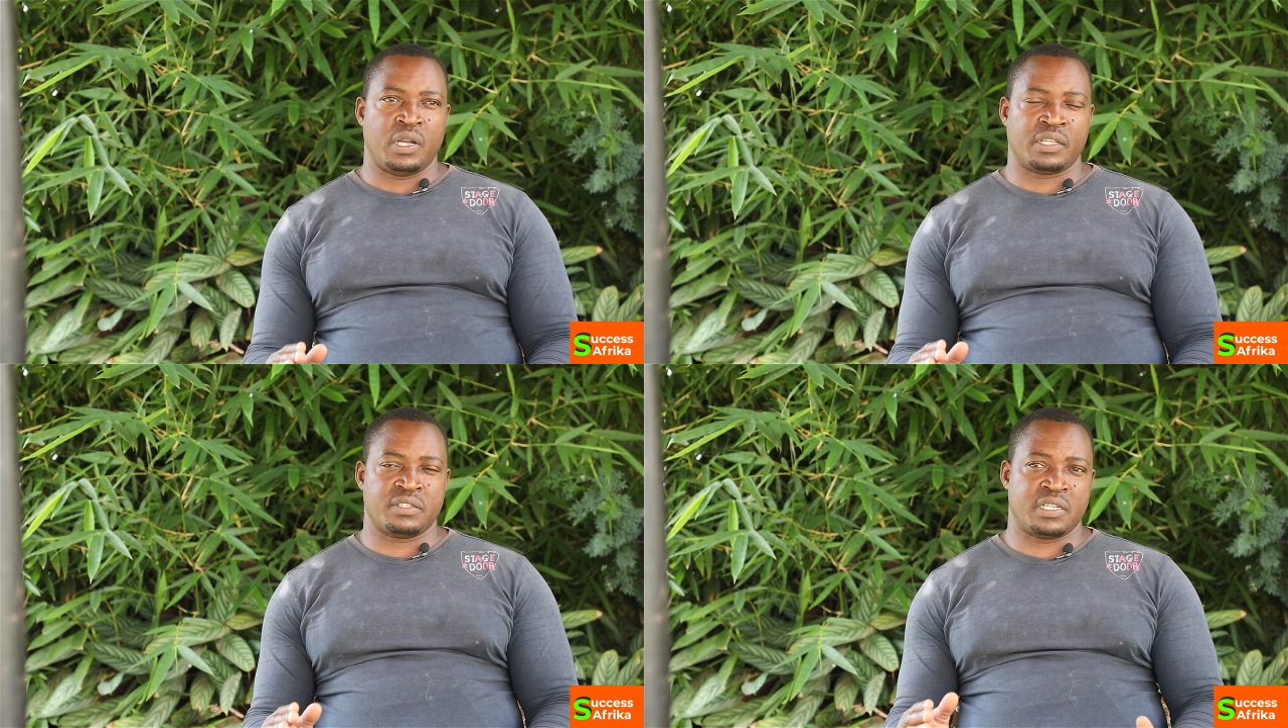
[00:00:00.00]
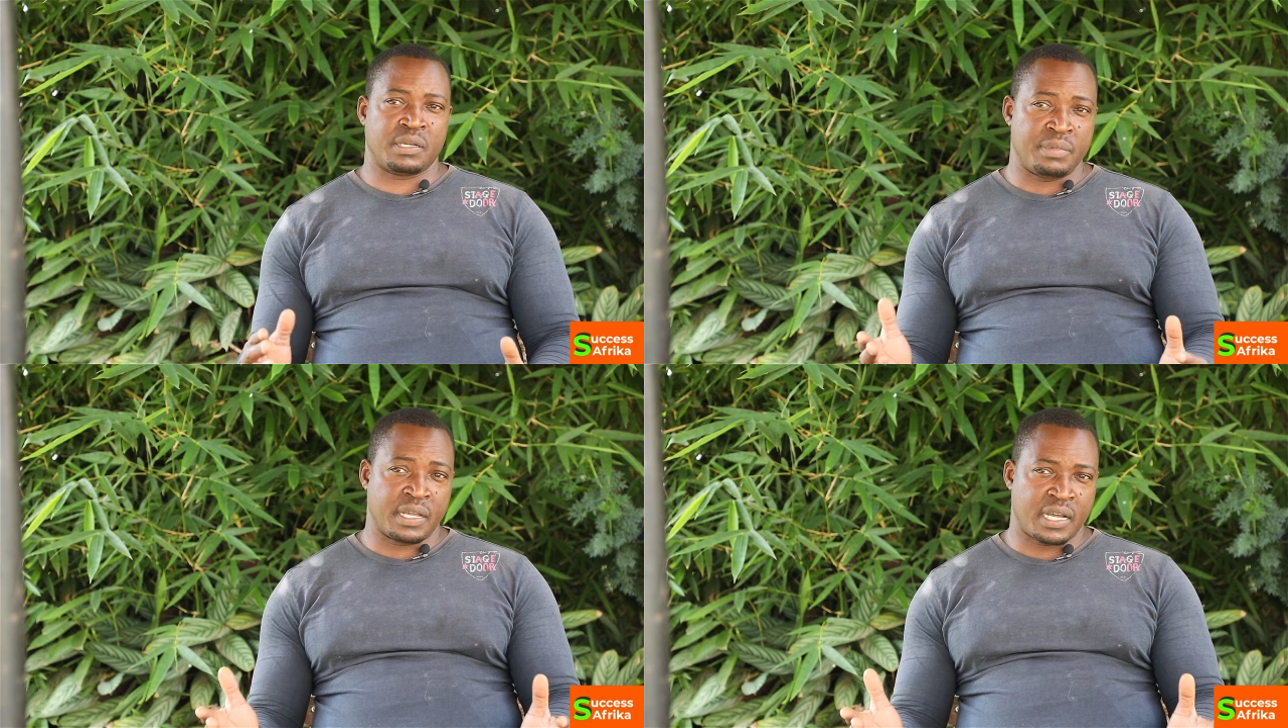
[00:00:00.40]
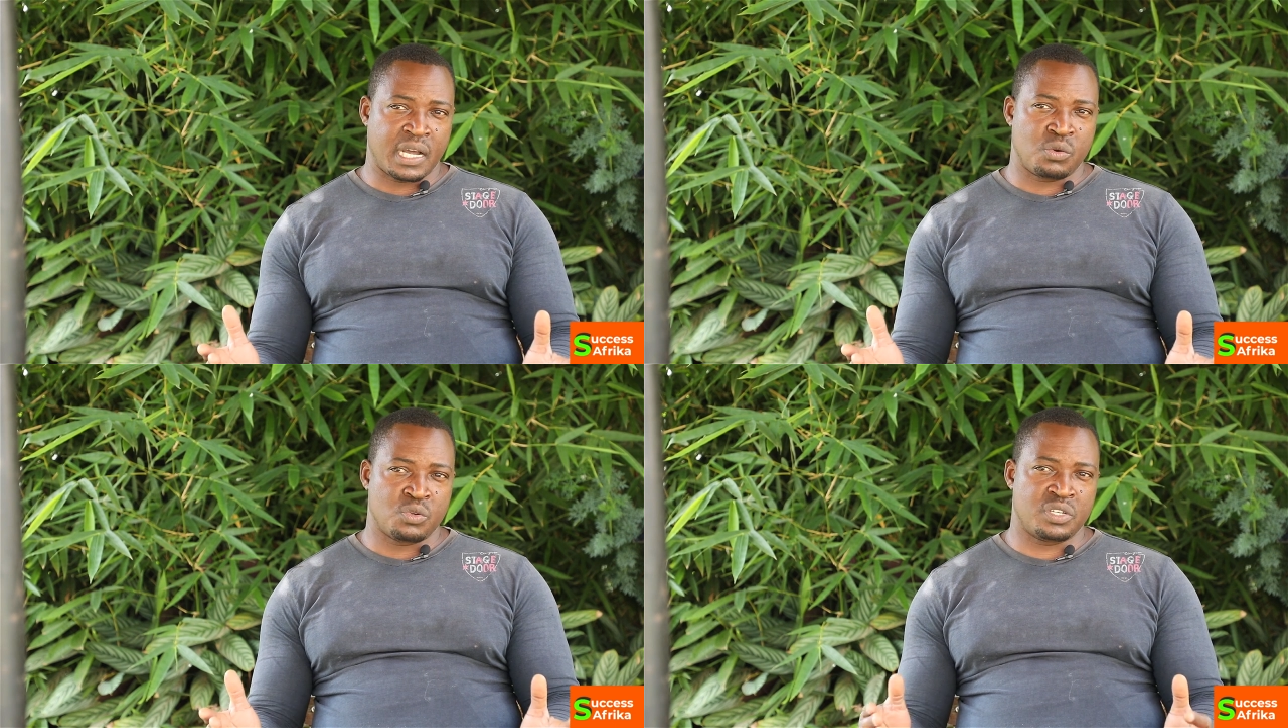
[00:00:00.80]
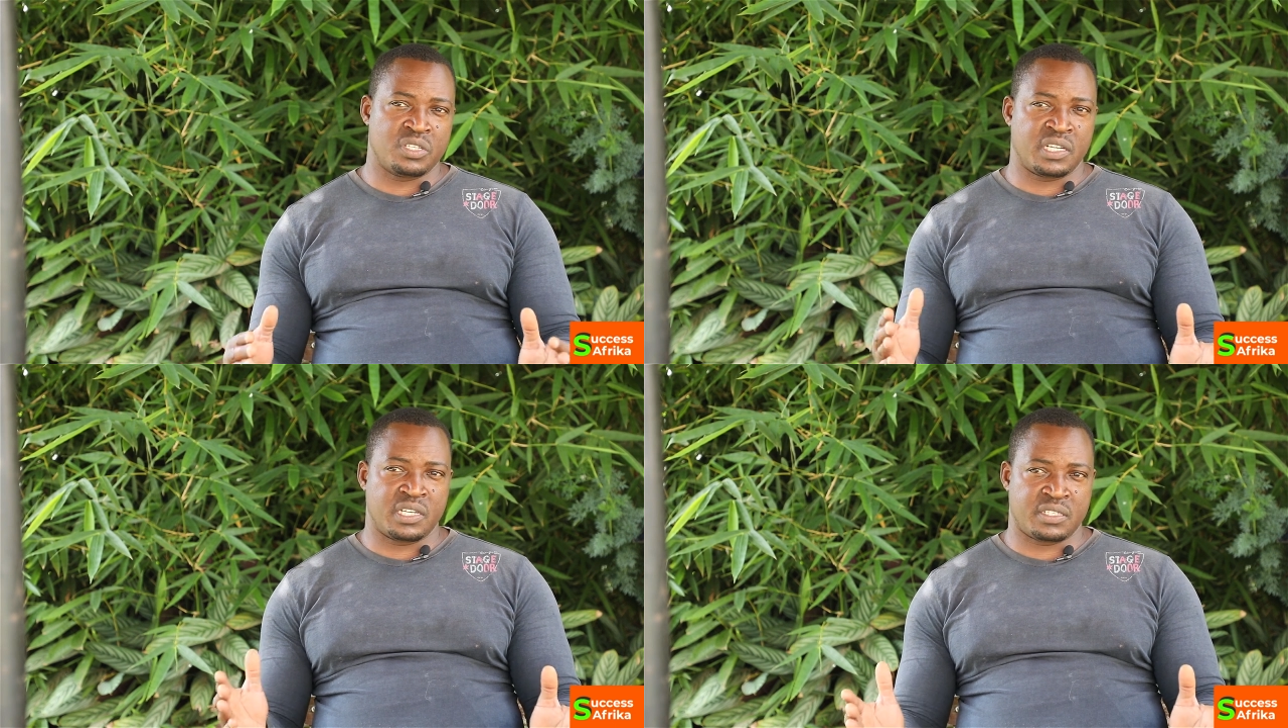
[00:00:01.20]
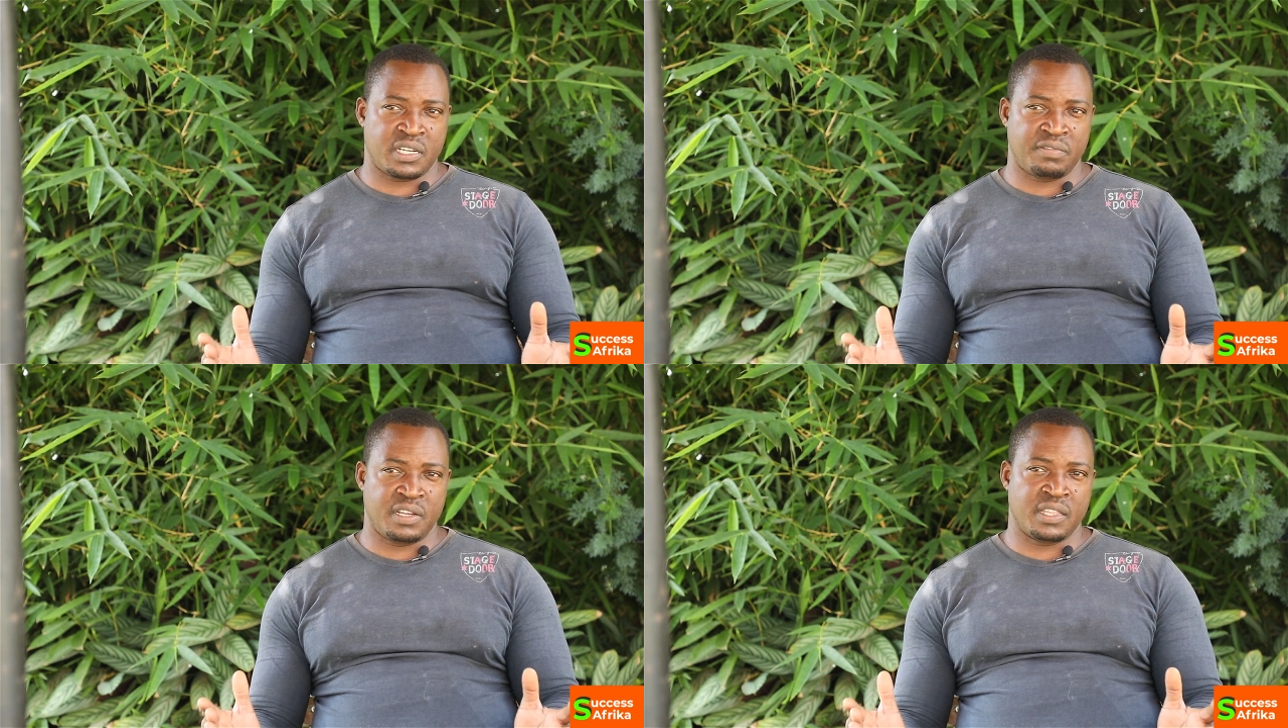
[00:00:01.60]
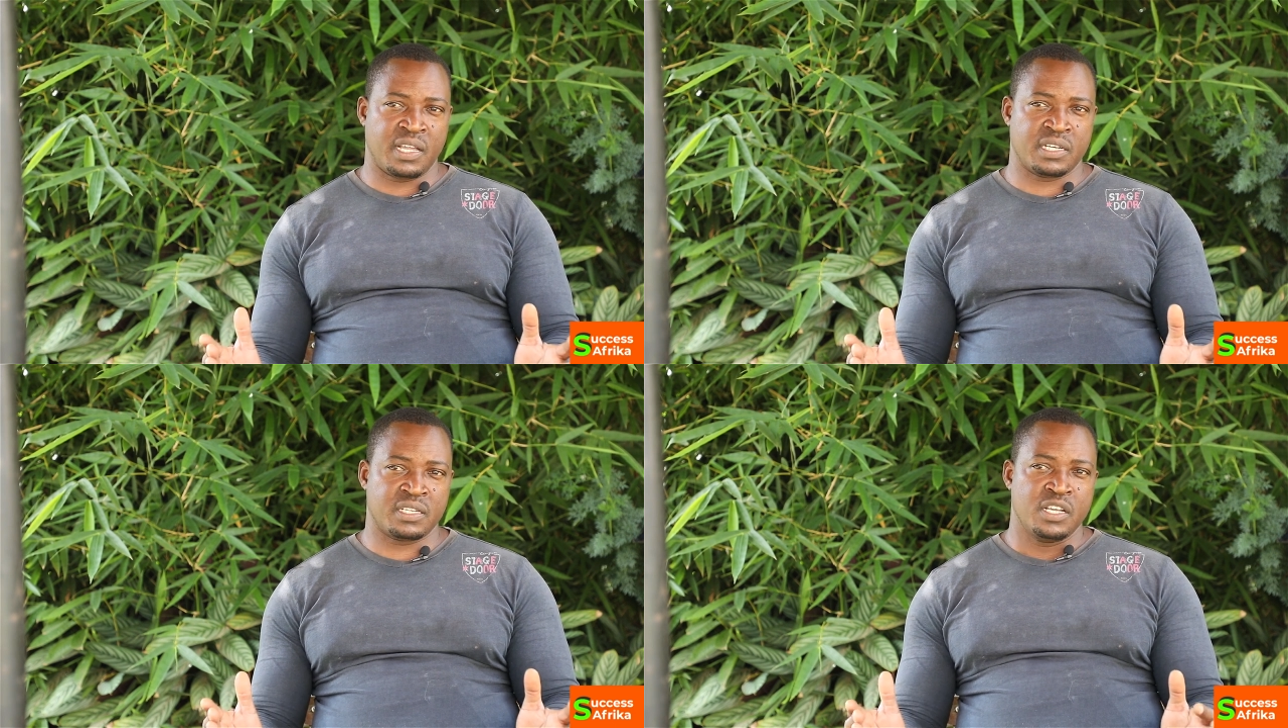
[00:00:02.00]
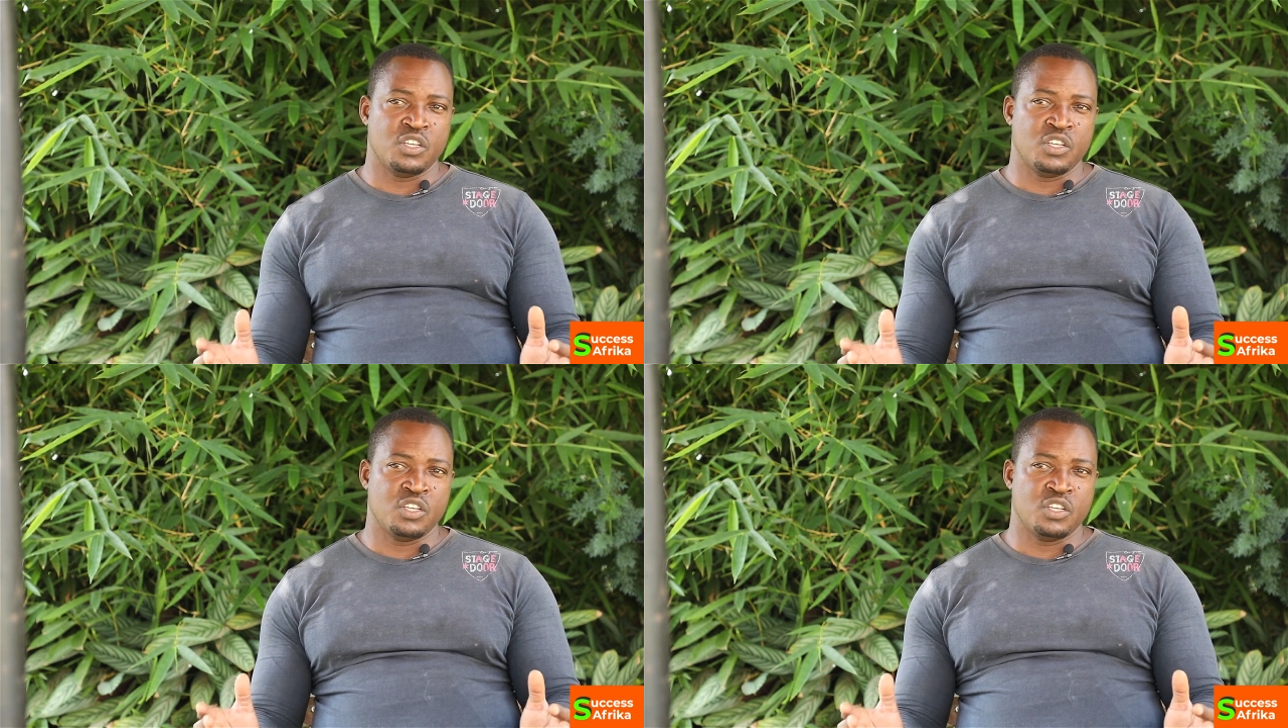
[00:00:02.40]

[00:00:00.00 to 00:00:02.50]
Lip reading: like set up the car washes and stuff like that.